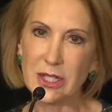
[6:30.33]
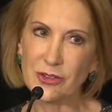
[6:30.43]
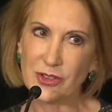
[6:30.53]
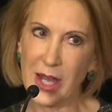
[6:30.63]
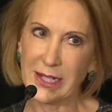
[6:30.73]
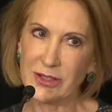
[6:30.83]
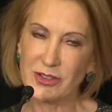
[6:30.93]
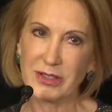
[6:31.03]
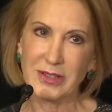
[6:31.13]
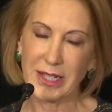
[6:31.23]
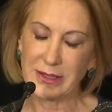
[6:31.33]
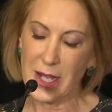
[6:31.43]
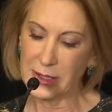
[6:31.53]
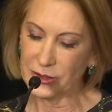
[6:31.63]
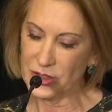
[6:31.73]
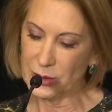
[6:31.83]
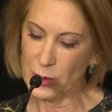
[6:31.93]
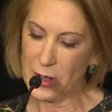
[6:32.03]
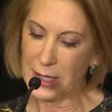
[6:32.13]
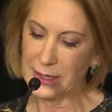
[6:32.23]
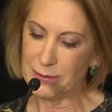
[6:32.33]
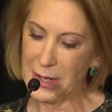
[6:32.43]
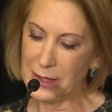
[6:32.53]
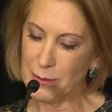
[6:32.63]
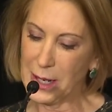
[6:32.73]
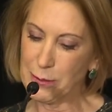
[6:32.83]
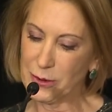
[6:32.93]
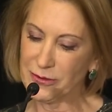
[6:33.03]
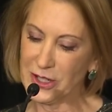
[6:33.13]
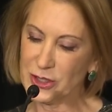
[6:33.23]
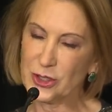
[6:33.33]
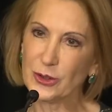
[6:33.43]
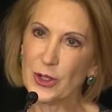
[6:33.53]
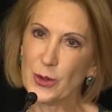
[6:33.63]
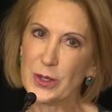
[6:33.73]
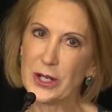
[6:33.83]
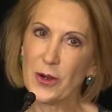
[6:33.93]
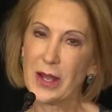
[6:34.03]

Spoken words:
science and technology, where I had made my professional career.